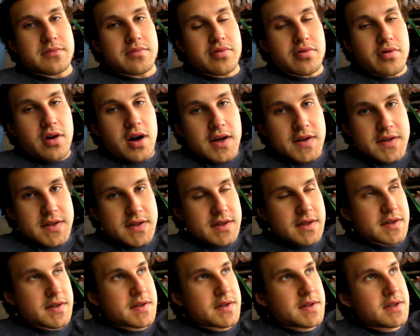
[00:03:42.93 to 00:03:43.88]

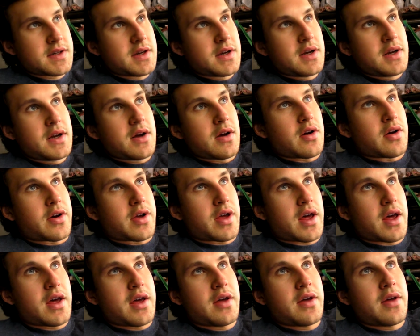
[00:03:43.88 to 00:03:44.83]
process,
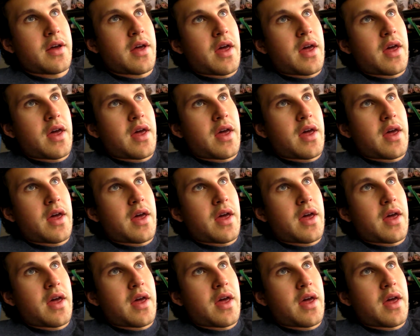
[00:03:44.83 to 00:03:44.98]
okay?